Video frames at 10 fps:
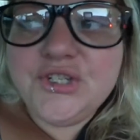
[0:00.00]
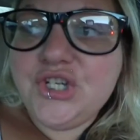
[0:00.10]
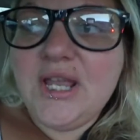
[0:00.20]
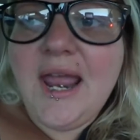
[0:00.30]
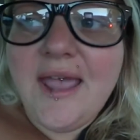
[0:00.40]

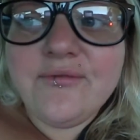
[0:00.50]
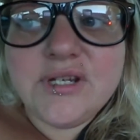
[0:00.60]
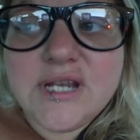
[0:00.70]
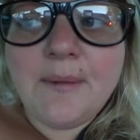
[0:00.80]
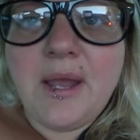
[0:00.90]
Legit,
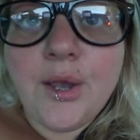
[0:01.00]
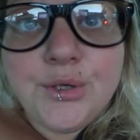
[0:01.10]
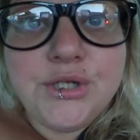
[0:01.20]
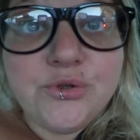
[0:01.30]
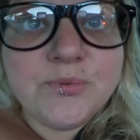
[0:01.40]
every time I go
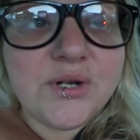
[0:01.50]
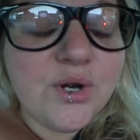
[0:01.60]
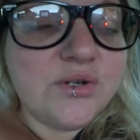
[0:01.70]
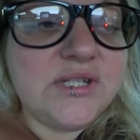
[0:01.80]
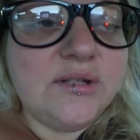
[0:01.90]
to use my turn